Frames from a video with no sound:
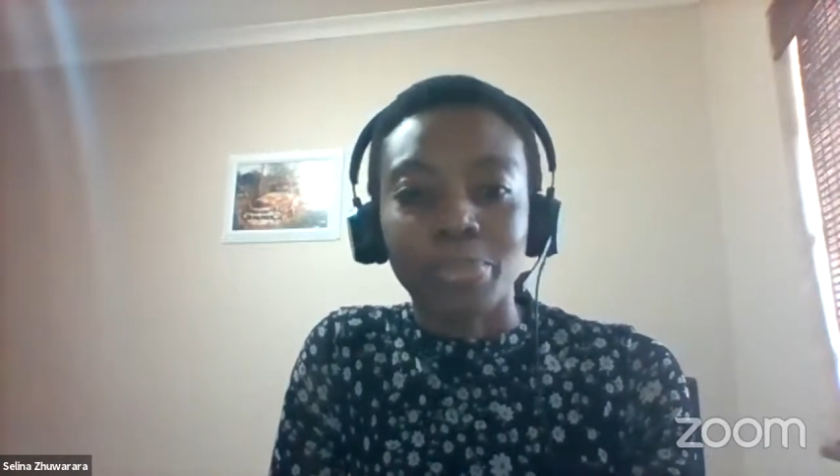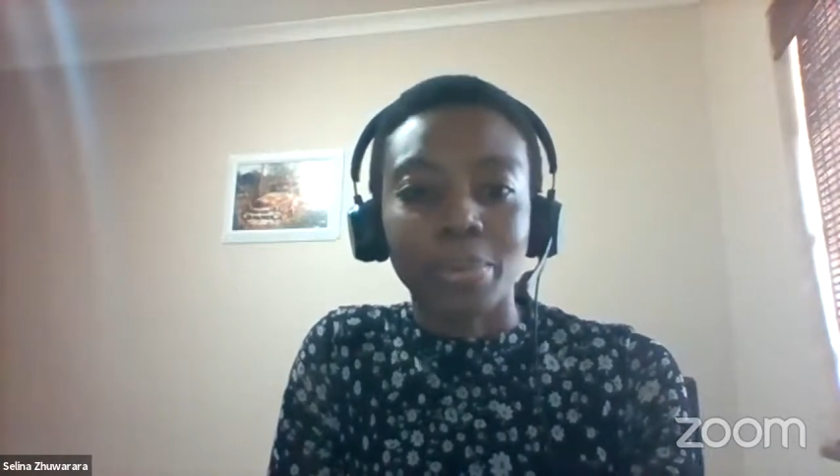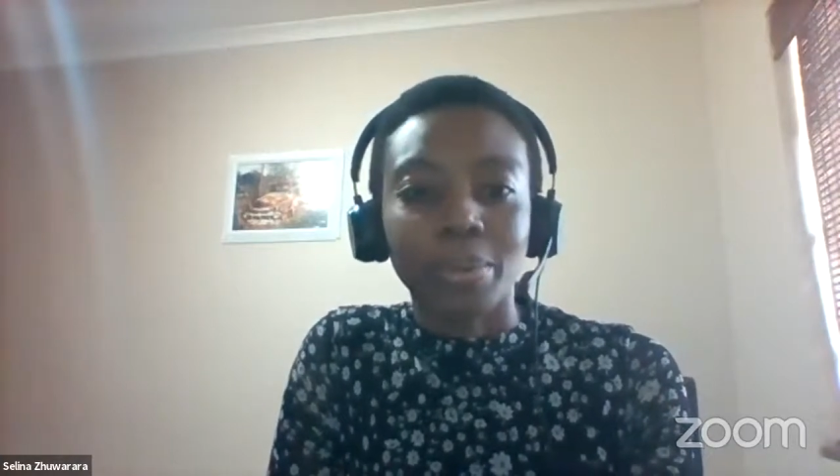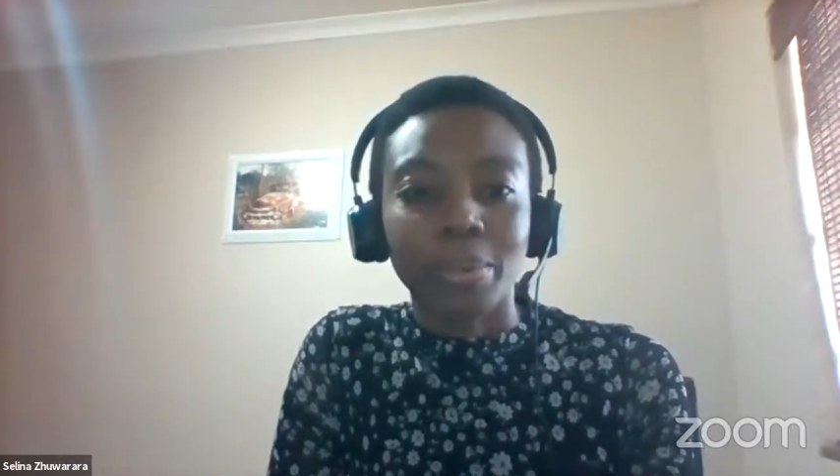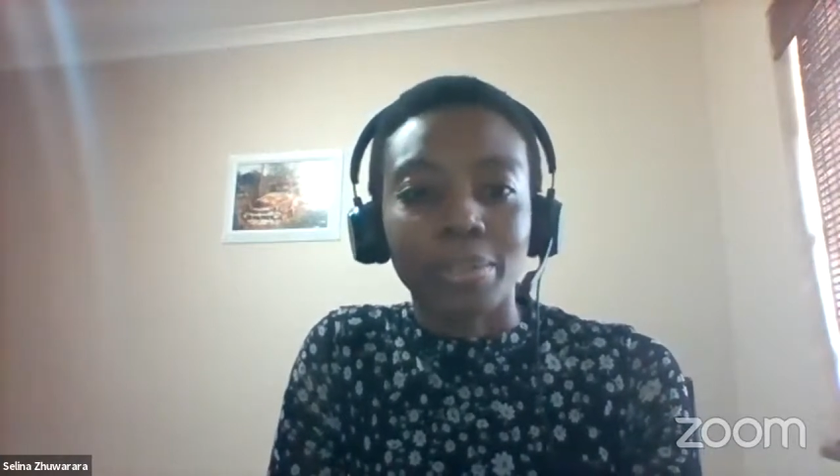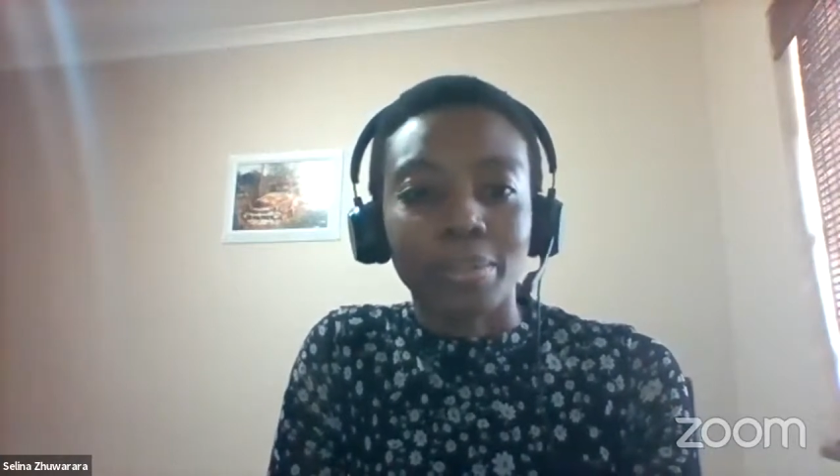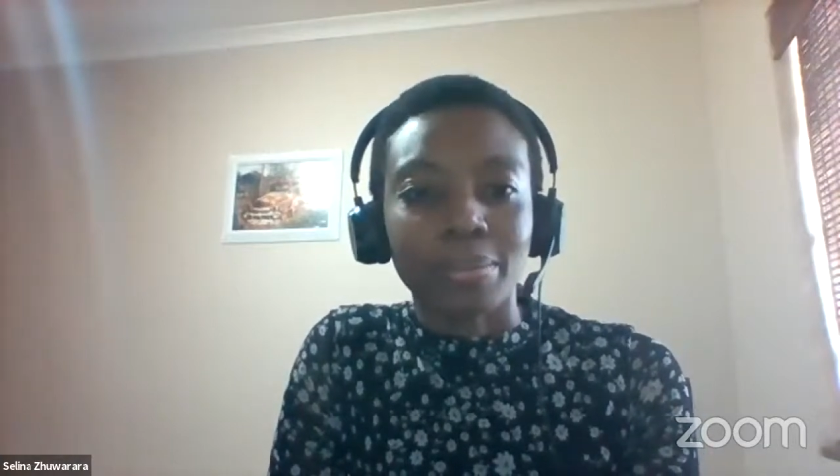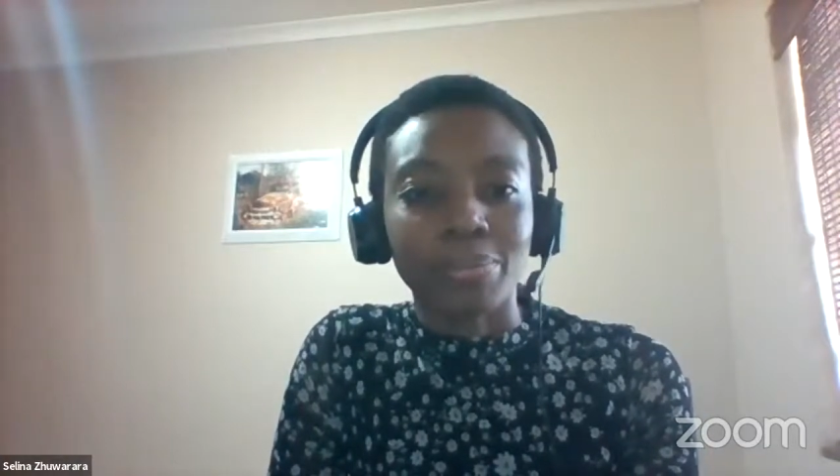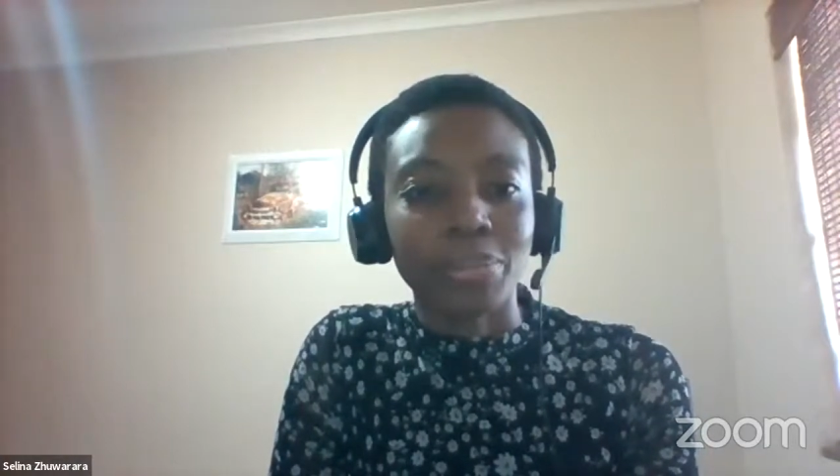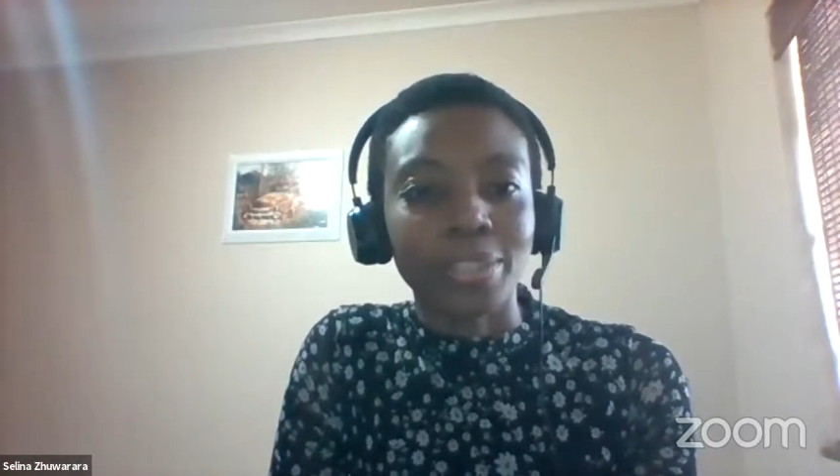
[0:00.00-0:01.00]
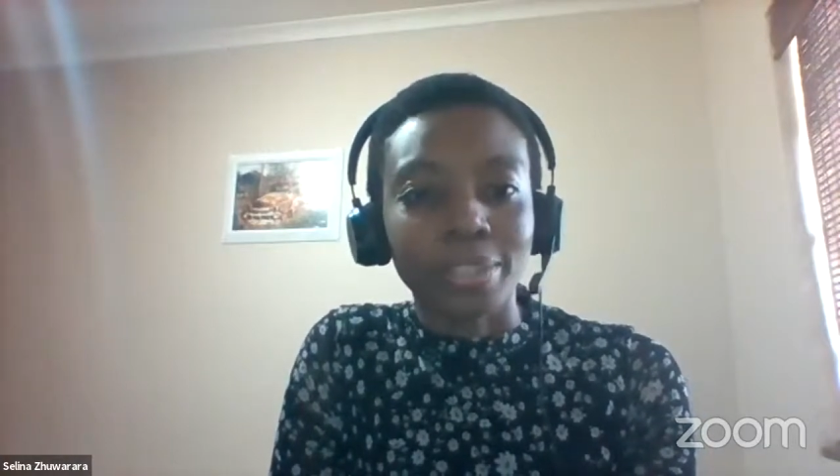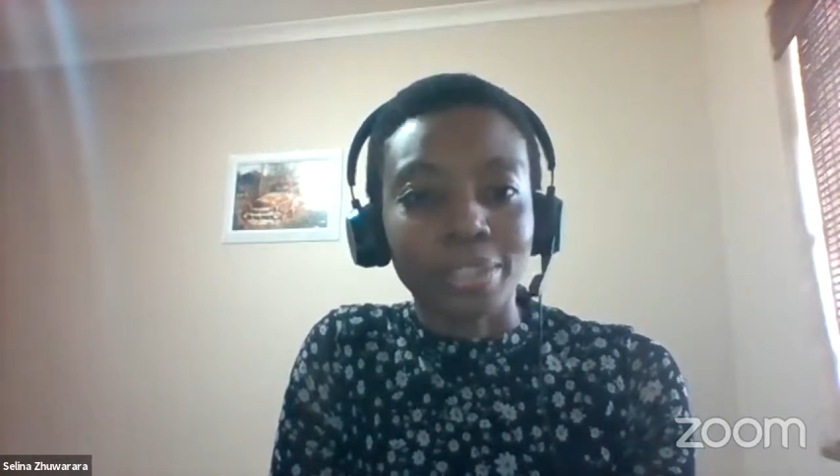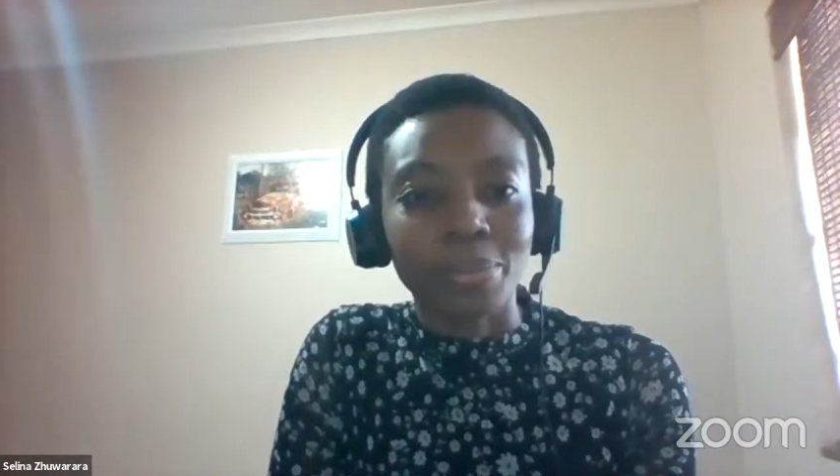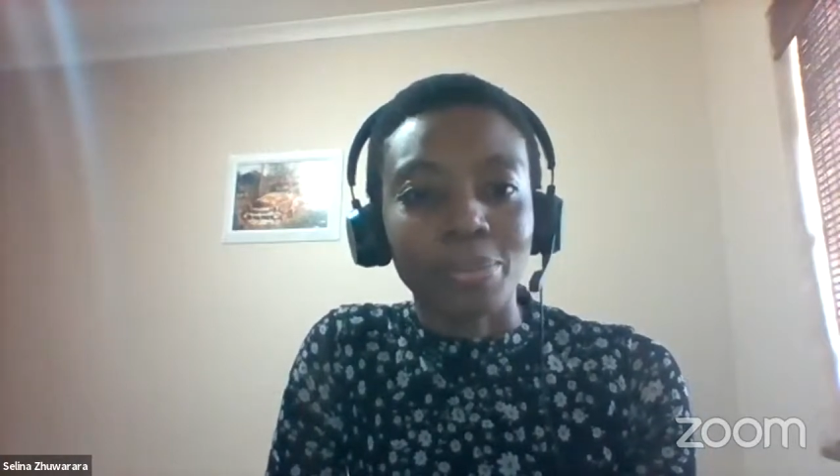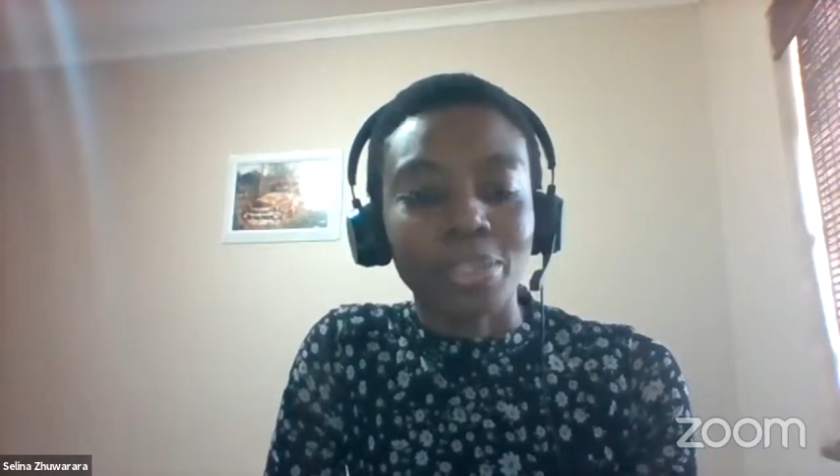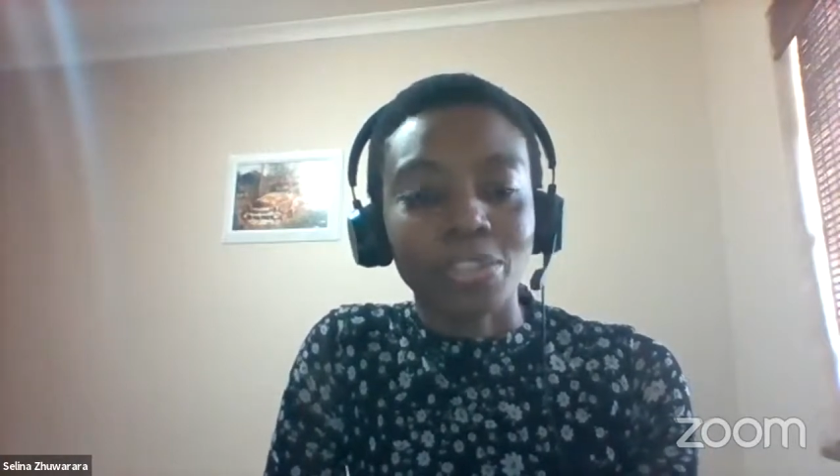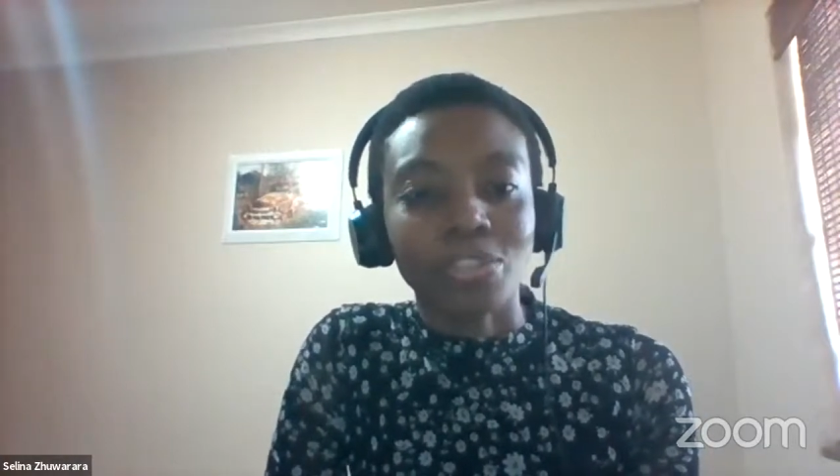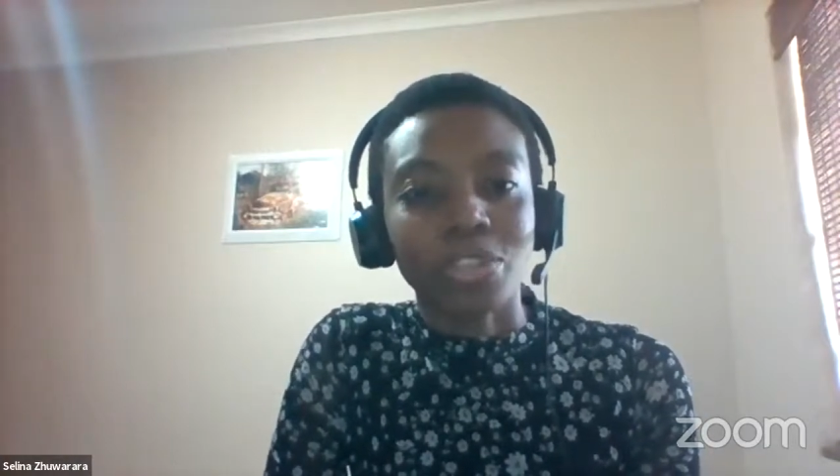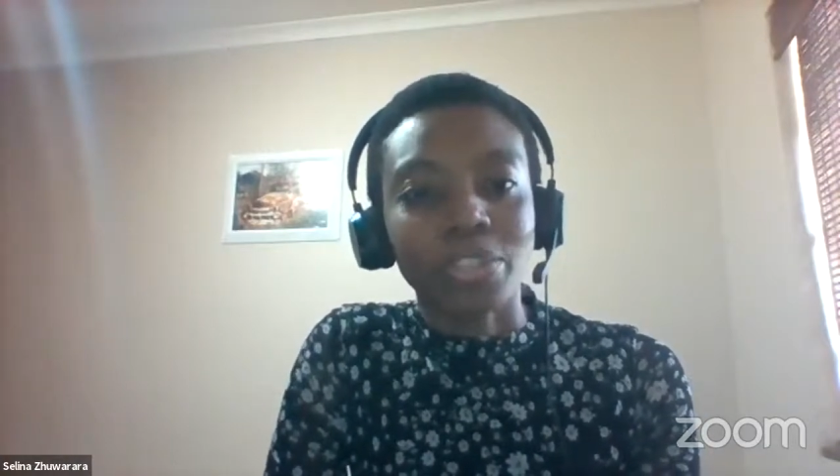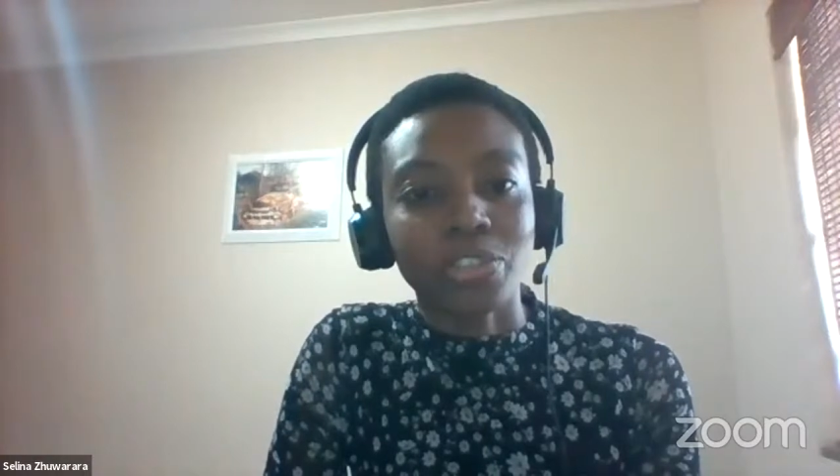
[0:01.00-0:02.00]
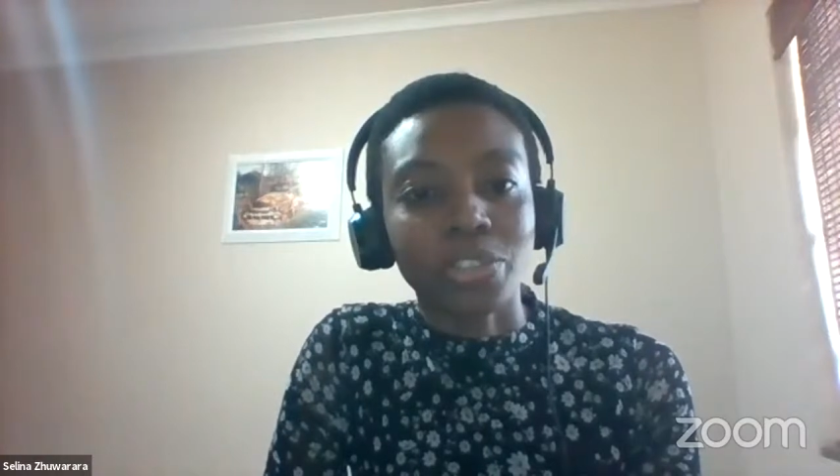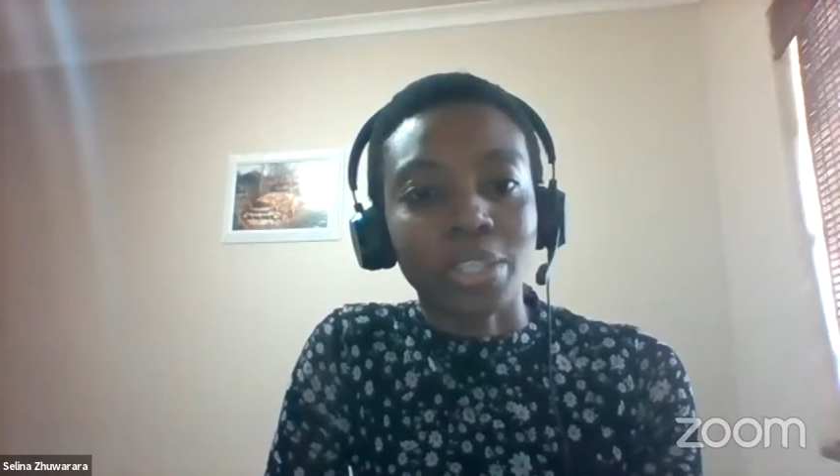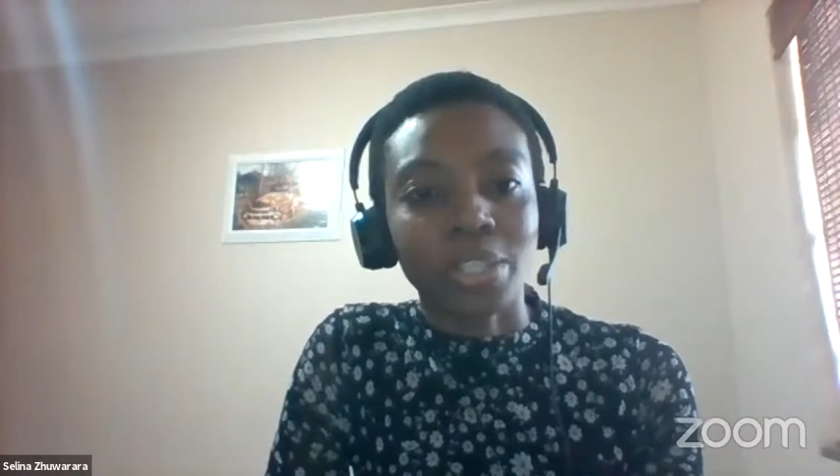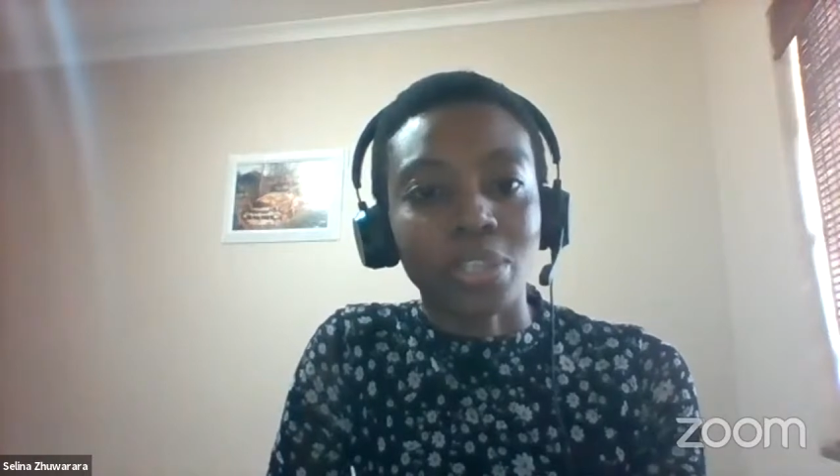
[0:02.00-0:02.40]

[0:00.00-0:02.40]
on business administration